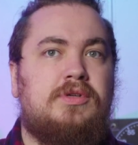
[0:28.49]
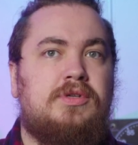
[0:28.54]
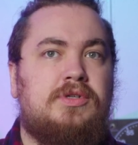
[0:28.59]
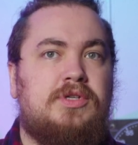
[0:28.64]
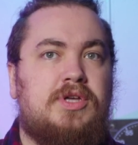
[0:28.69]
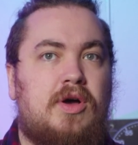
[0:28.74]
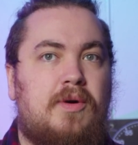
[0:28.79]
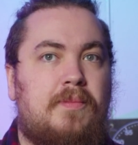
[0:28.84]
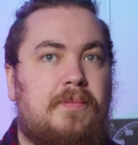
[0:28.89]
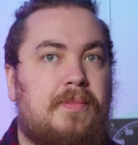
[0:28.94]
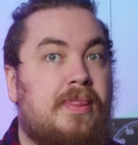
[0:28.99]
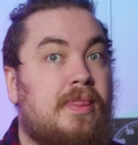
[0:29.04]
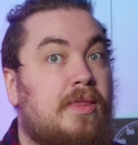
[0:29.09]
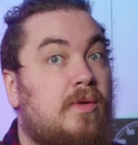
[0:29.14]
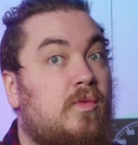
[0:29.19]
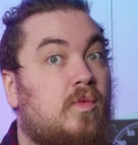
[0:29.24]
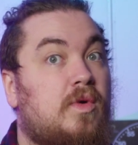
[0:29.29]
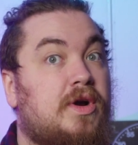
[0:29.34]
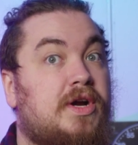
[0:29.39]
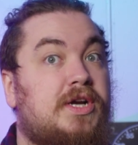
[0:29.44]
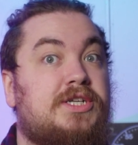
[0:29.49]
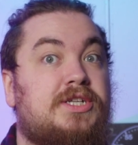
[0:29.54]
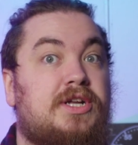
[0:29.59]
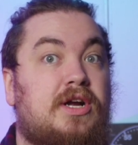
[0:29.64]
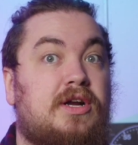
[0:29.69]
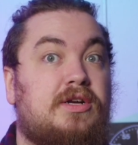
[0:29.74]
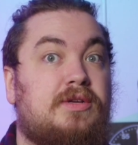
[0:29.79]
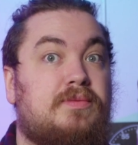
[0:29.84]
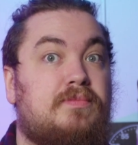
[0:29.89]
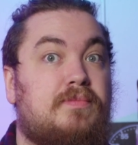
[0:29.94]
So we're going to
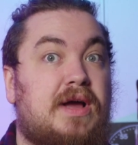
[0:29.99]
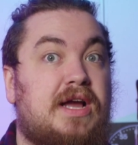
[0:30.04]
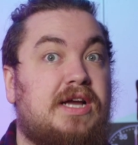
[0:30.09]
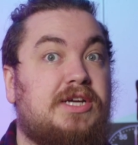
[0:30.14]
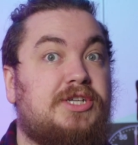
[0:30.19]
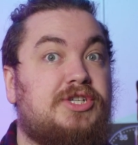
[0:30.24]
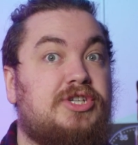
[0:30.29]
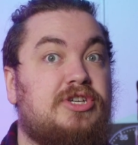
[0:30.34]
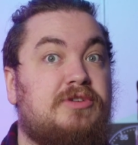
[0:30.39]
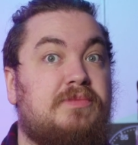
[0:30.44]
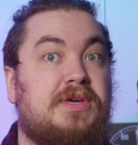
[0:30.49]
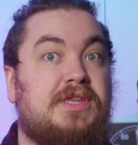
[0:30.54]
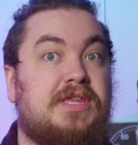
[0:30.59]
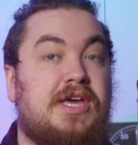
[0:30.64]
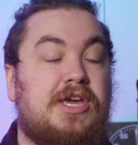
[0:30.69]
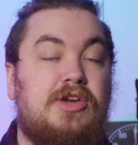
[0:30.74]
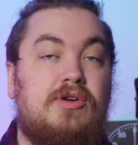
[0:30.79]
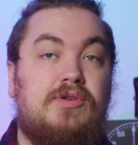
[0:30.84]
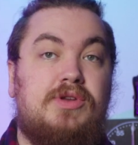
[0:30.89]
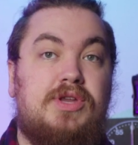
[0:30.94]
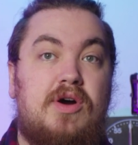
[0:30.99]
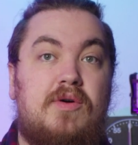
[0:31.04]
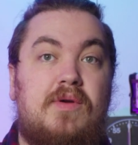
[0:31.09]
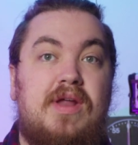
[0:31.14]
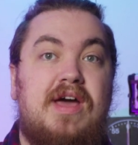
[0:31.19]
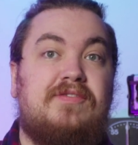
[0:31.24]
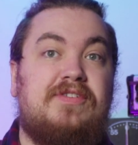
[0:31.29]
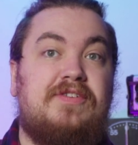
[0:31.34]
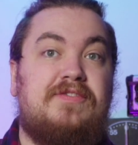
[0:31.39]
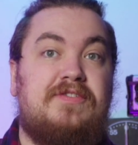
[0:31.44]
start by assuming that you don't
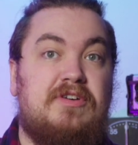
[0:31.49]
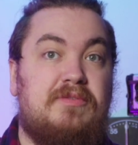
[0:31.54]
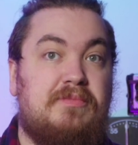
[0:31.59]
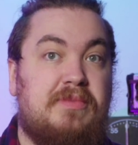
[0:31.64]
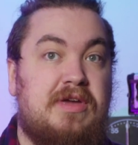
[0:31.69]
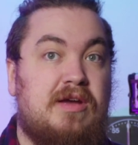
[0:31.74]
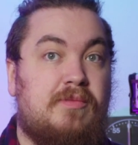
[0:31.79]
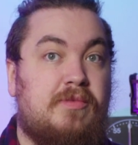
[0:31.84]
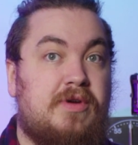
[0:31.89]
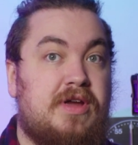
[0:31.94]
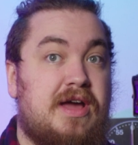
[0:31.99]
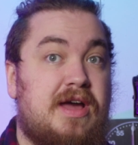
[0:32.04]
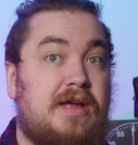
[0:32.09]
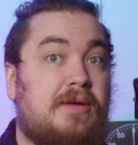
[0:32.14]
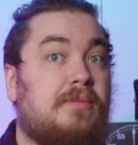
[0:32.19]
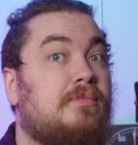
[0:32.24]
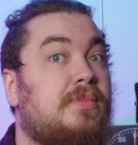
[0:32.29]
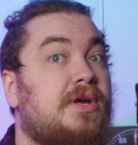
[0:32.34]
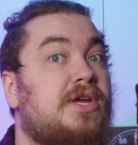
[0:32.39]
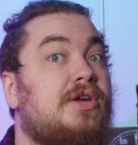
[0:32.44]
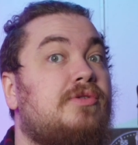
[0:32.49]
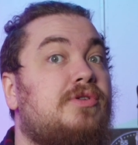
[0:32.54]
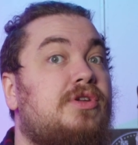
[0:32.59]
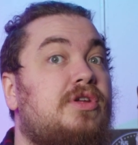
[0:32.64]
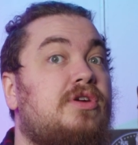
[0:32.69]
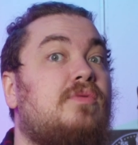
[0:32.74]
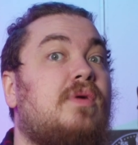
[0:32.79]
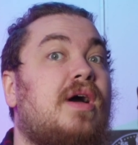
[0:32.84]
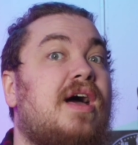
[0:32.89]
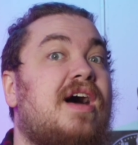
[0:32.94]
have a film camera yet, but you
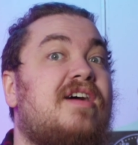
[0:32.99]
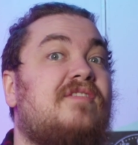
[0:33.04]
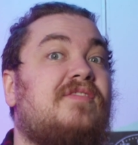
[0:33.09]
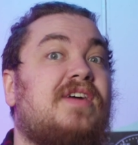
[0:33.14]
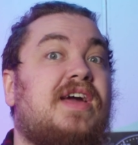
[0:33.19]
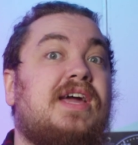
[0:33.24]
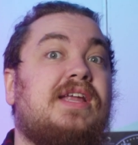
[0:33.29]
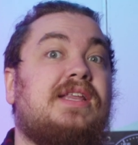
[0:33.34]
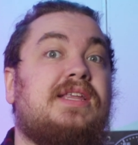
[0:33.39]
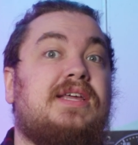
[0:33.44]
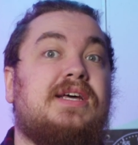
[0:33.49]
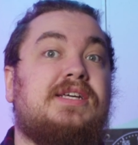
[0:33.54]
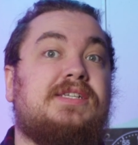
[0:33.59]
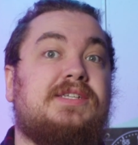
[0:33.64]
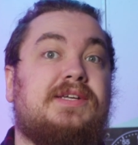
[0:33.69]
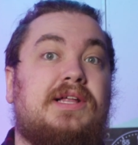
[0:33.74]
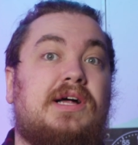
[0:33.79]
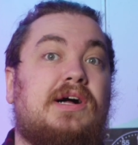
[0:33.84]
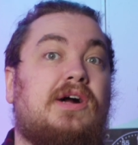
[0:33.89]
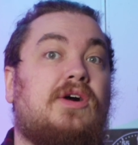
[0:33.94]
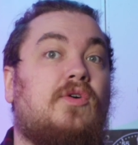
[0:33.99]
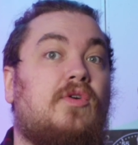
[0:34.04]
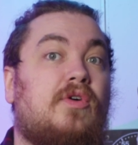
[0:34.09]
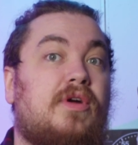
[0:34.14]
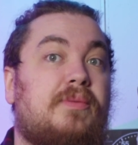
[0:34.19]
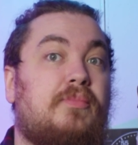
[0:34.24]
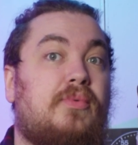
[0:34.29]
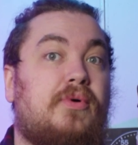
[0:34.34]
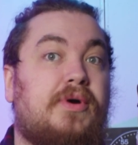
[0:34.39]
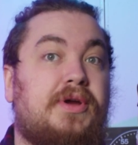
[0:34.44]
do have a DSLR or a
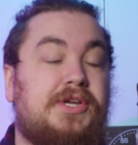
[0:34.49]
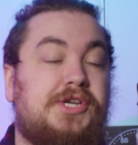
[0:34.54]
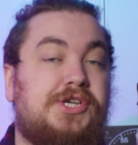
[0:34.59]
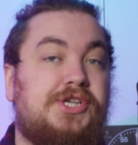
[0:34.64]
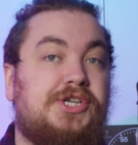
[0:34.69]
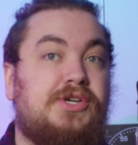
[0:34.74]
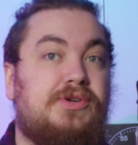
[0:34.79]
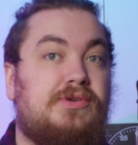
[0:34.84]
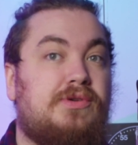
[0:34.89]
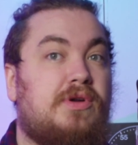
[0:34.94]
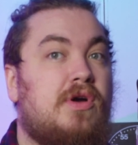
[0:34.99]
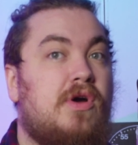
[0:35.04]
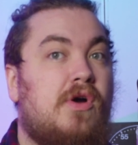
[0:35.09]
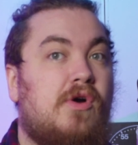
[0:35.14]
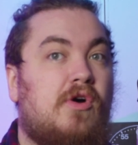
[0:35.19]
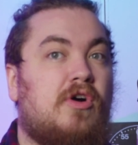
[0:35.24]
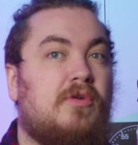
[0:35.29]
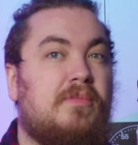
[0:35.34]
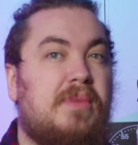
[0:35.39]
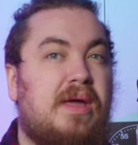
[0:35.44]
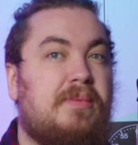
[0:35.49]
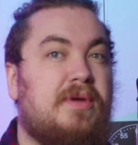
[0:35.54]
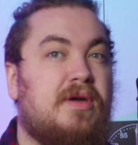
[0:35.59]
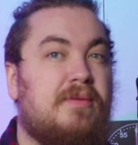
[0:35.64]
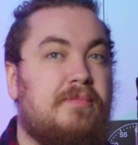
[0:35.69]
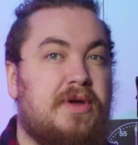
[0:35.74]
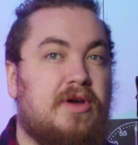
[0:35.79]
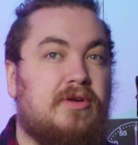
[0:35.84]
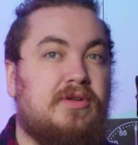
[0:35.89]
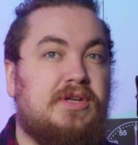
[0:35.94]
point and shoot, or maybe a
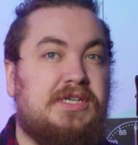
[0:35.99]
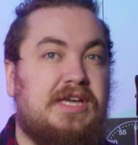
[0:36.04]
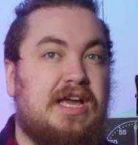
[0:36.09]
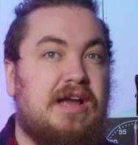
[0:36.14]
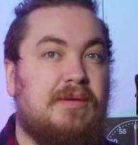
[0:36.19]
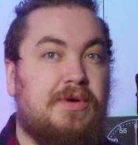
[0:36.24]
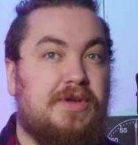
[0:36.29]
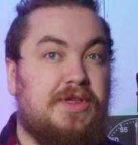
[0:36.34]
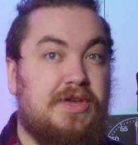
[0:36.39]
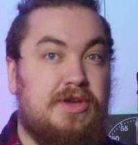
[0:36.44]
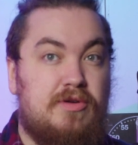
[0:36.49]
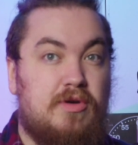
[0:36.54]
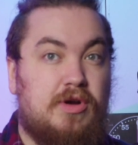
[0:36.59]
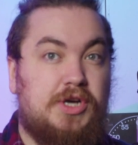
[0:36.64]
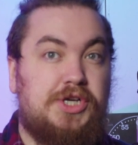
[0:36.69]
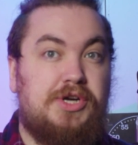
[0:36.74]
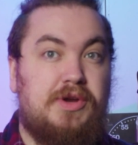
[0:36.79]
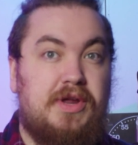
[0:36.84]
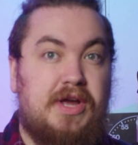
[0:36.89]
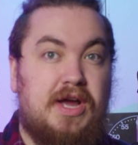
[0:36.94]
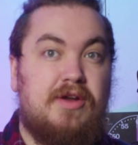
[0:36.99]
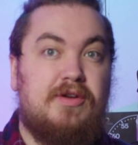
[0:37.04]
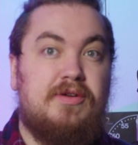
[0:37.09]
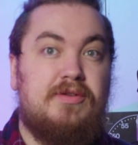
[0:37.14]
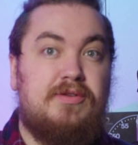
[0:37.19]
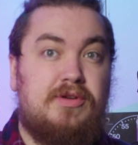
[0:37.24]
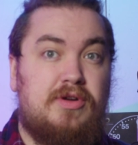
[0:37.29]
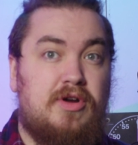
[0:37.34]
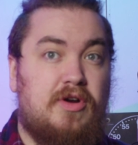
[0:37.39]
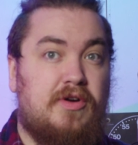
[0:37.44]
mirrorless camera that you are shooting on
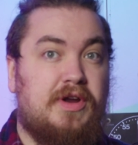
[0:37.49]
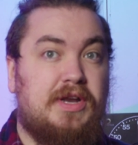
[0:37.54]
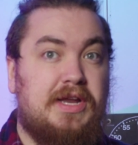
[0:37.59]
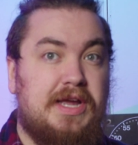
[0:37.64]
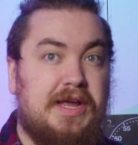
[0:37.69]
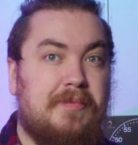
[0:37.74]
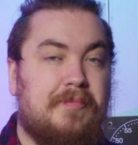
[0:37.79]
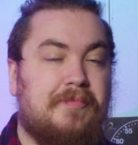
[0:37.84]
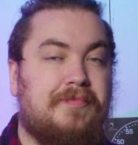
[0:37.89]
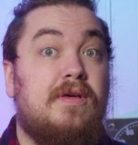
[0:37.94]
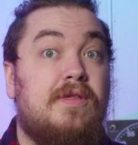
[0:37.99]
currently.